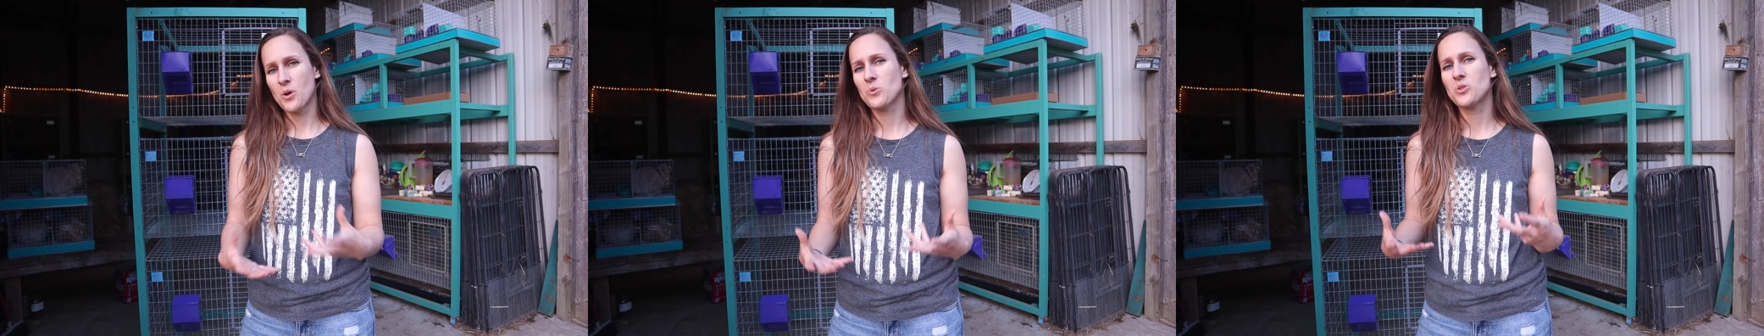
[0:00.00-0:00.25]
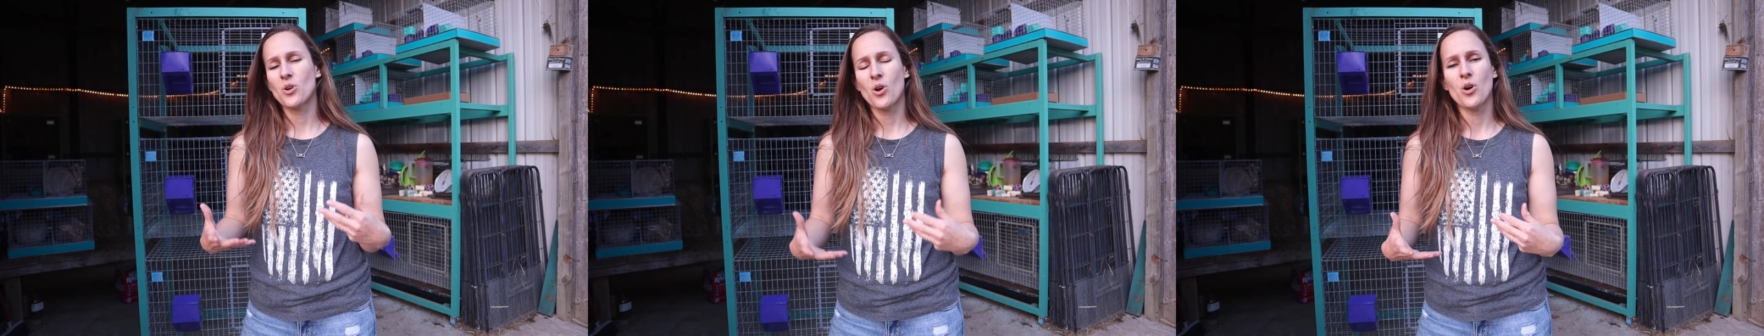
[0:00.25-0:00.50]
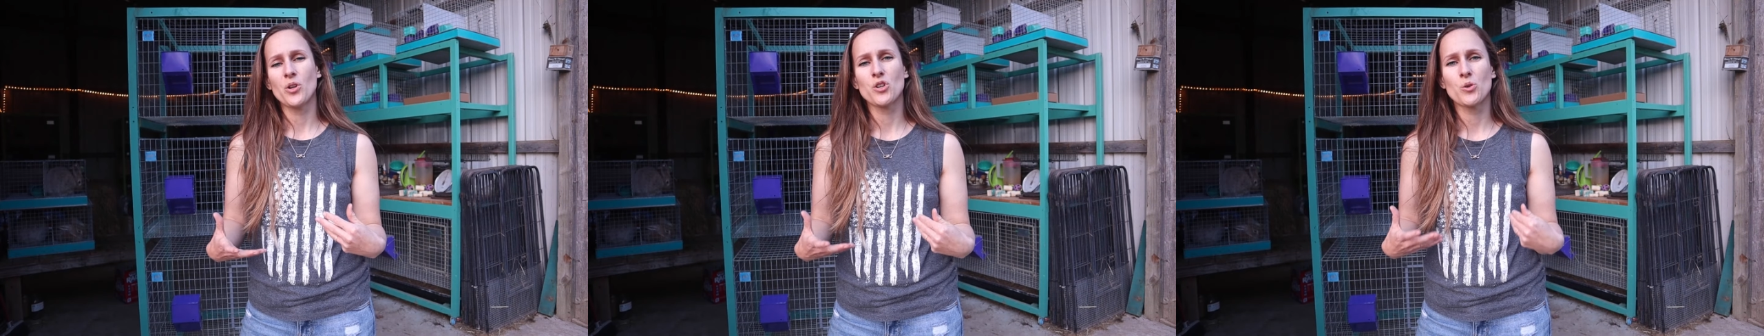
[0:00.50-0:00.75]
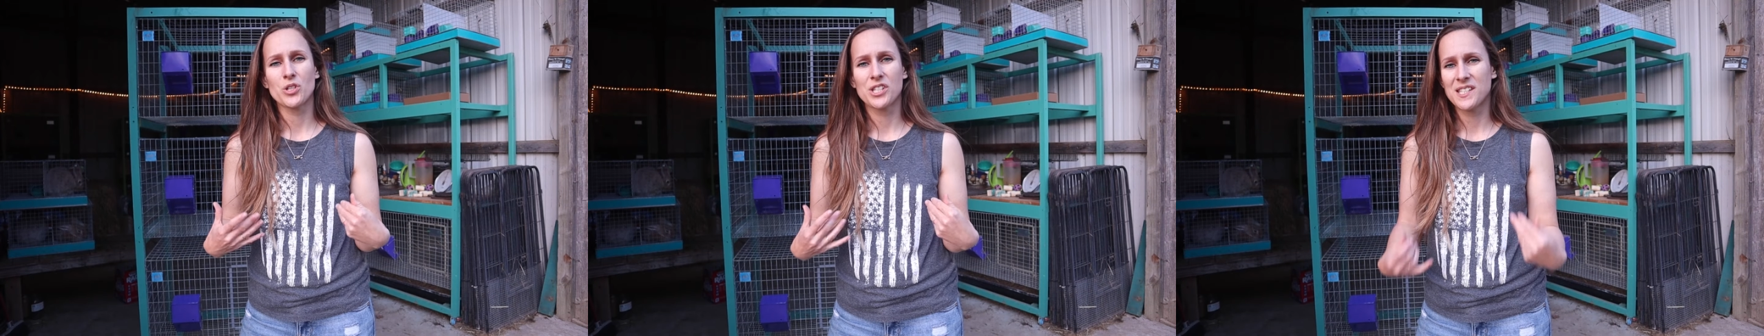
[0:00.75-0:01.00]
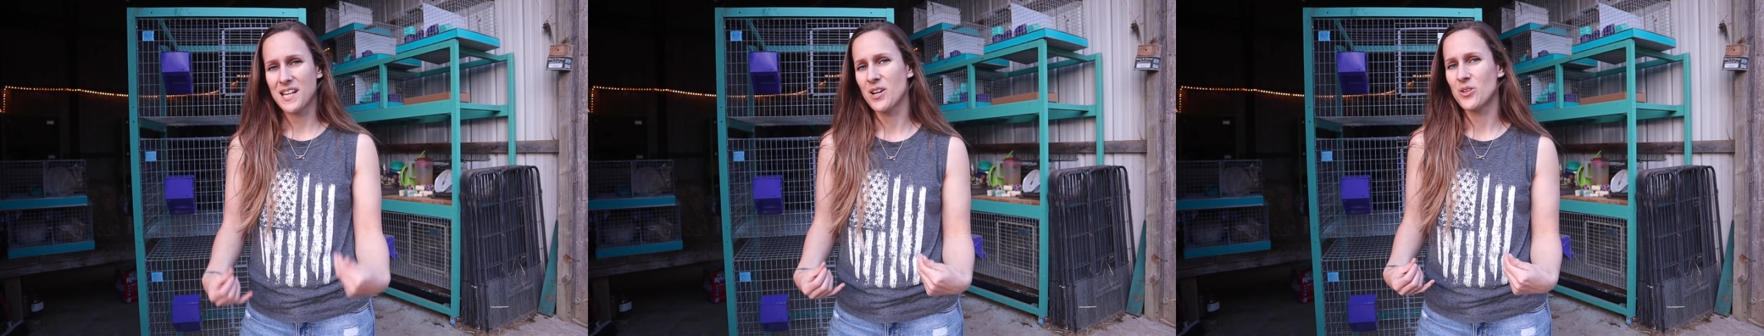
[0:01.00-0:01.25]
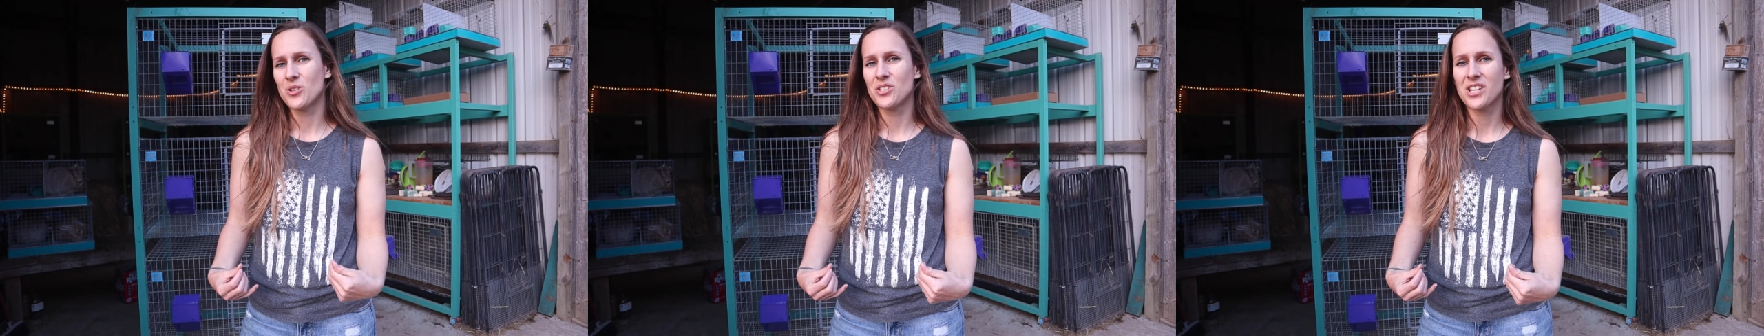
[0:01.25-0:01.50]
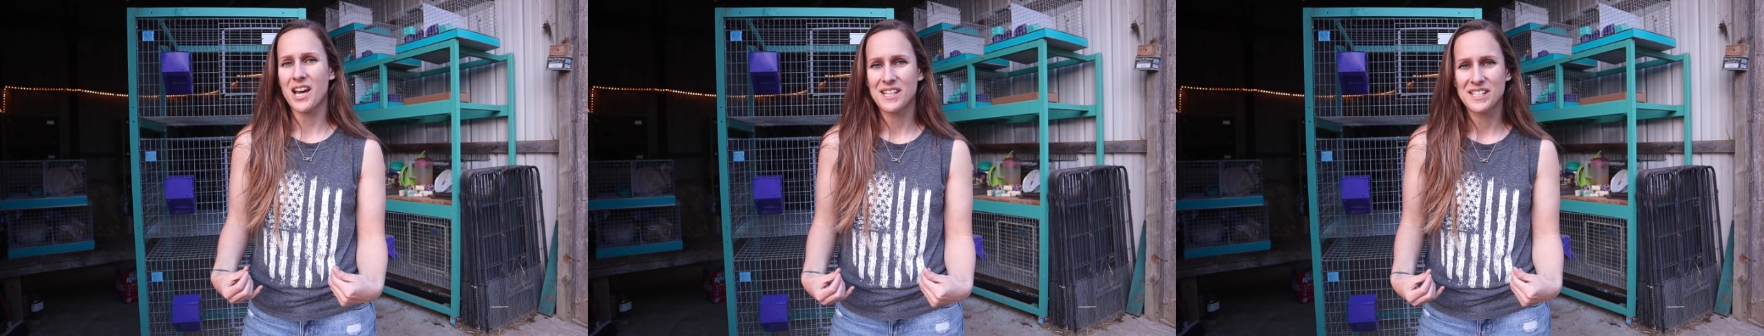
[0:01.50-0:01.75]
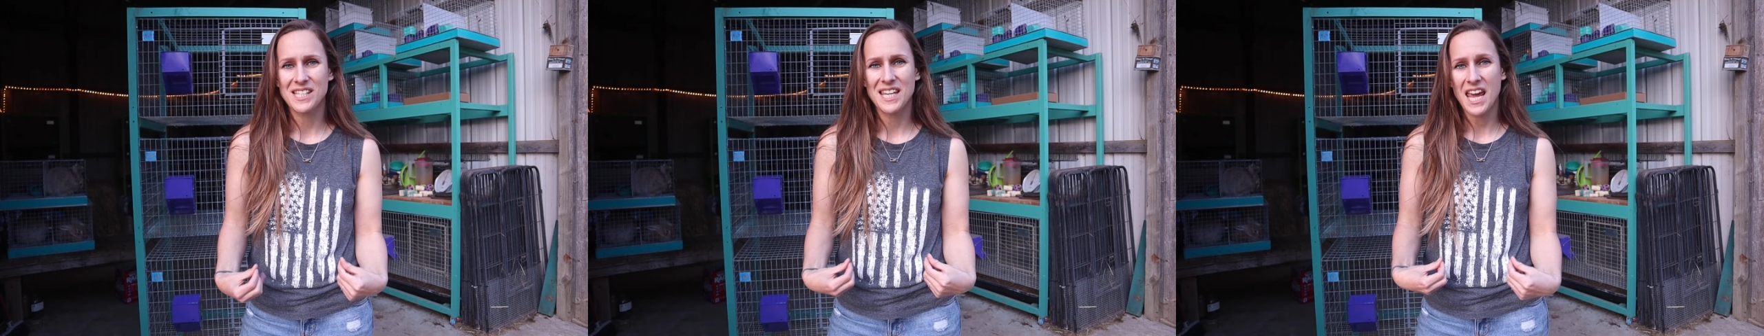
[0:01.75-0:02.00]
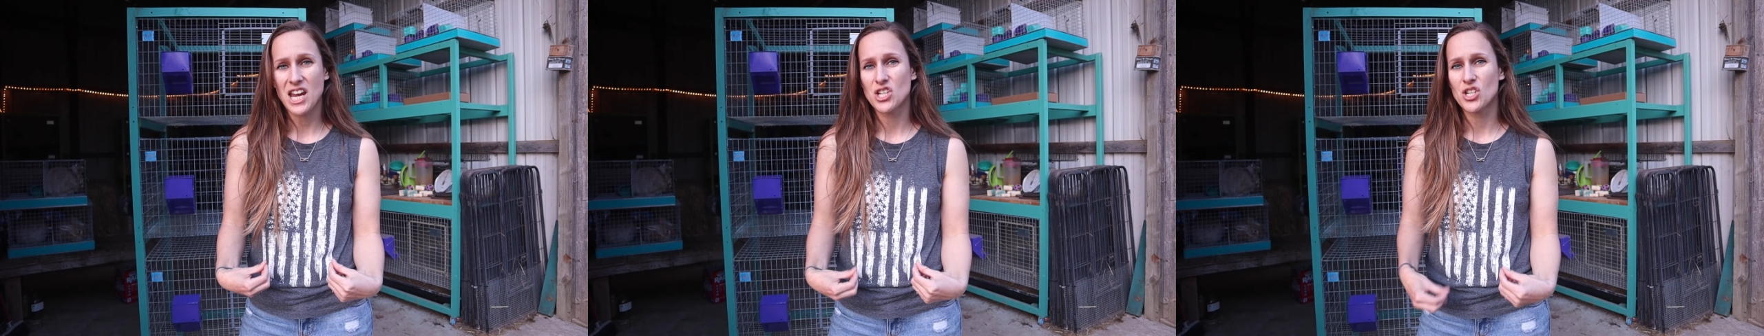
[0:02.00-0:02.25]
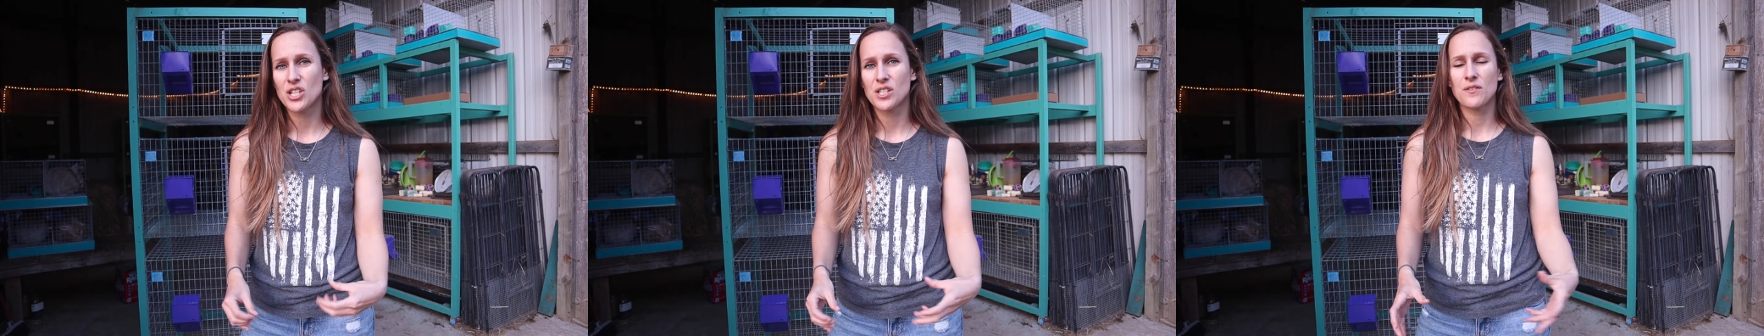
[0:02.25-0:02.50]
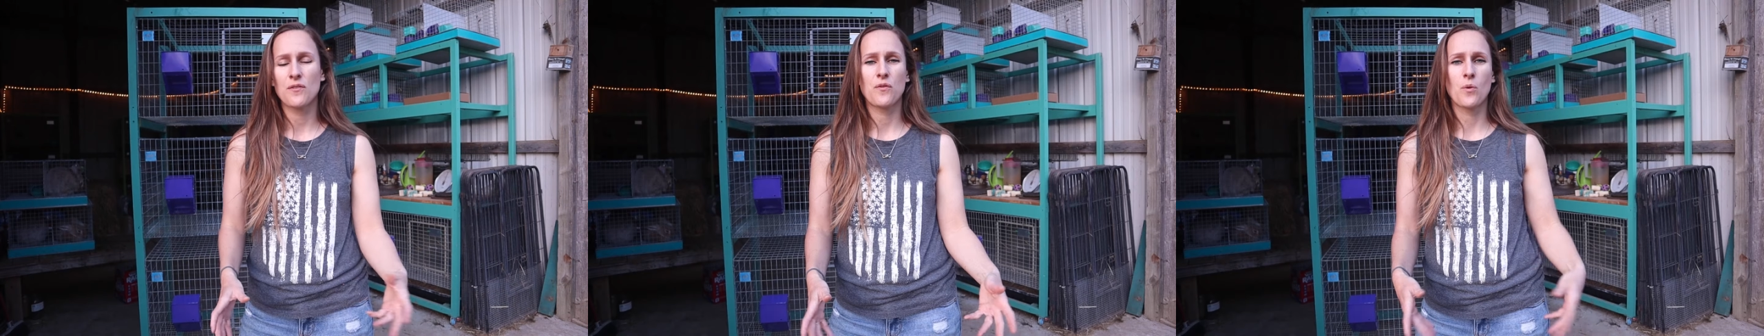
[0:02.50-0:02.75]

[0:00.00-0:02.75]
Those are all your standard sized cages